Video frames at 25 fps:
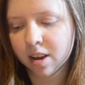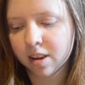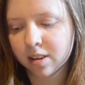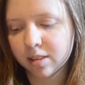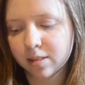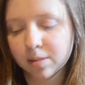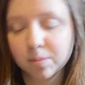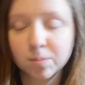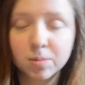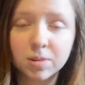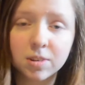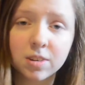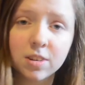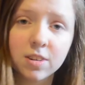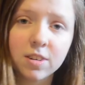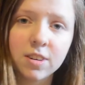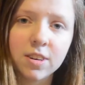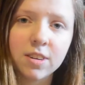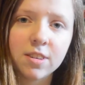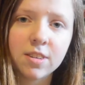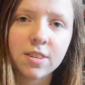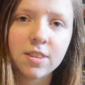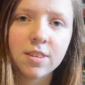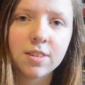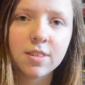some
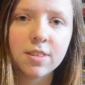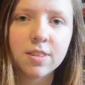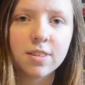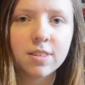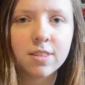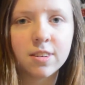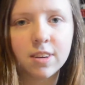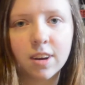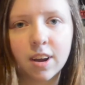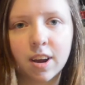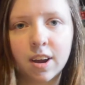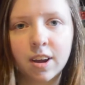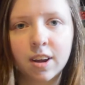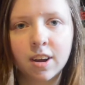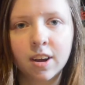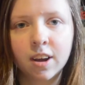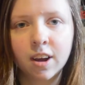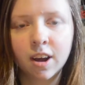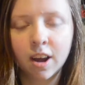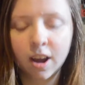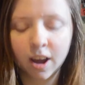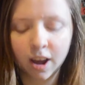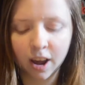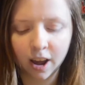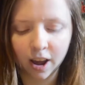series today.
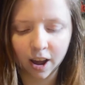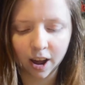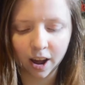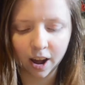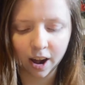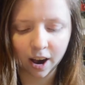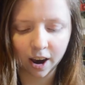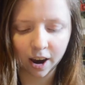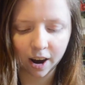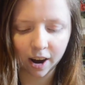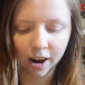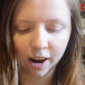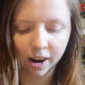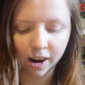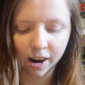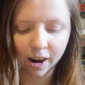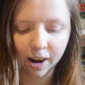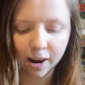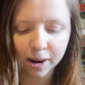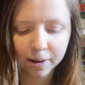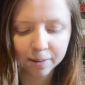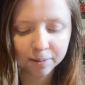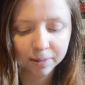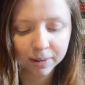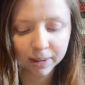
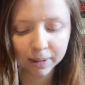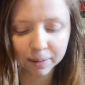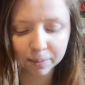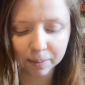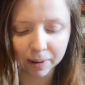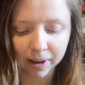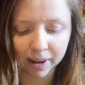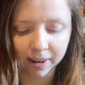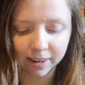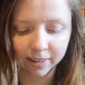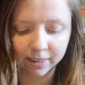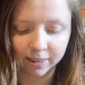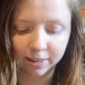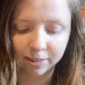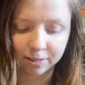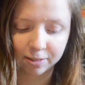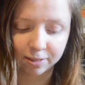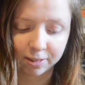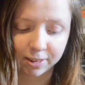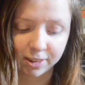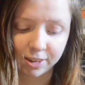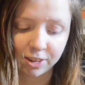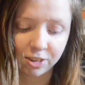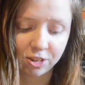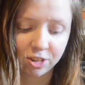I'm really bad at
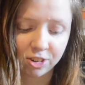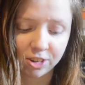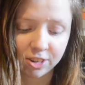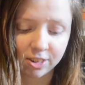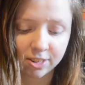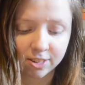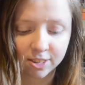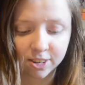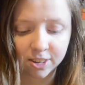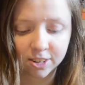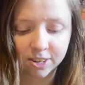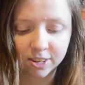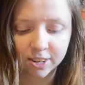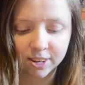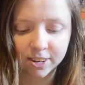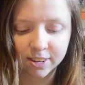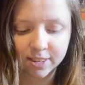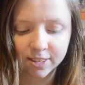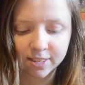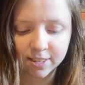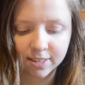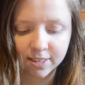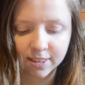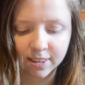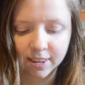finishing
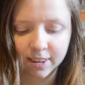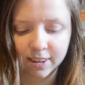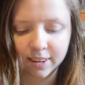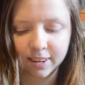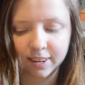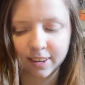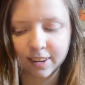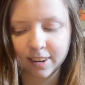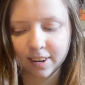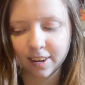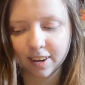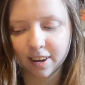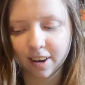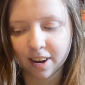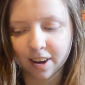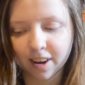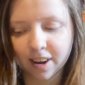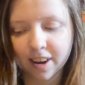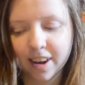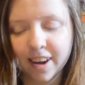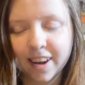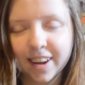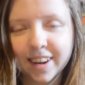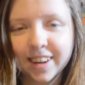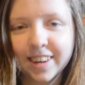series. Like,
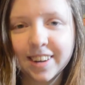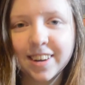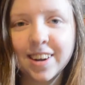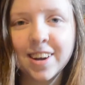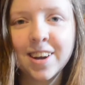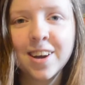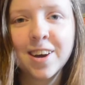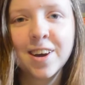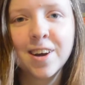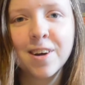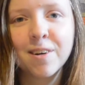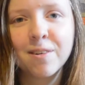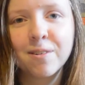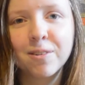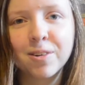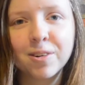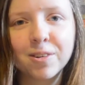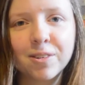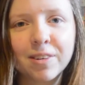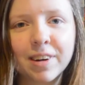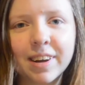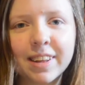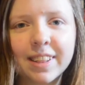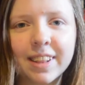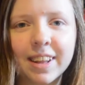I will
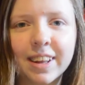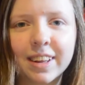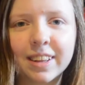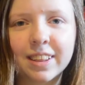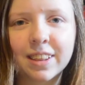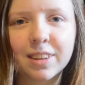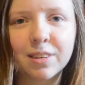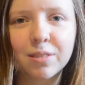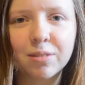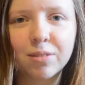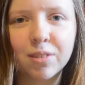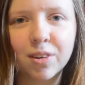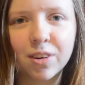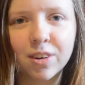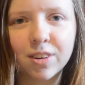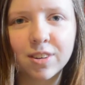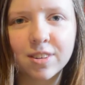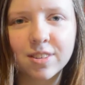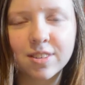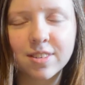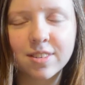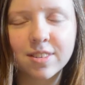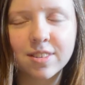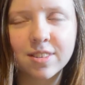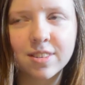read, like, the
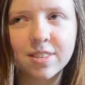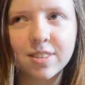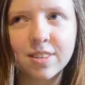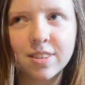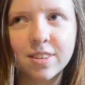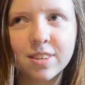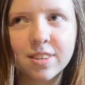first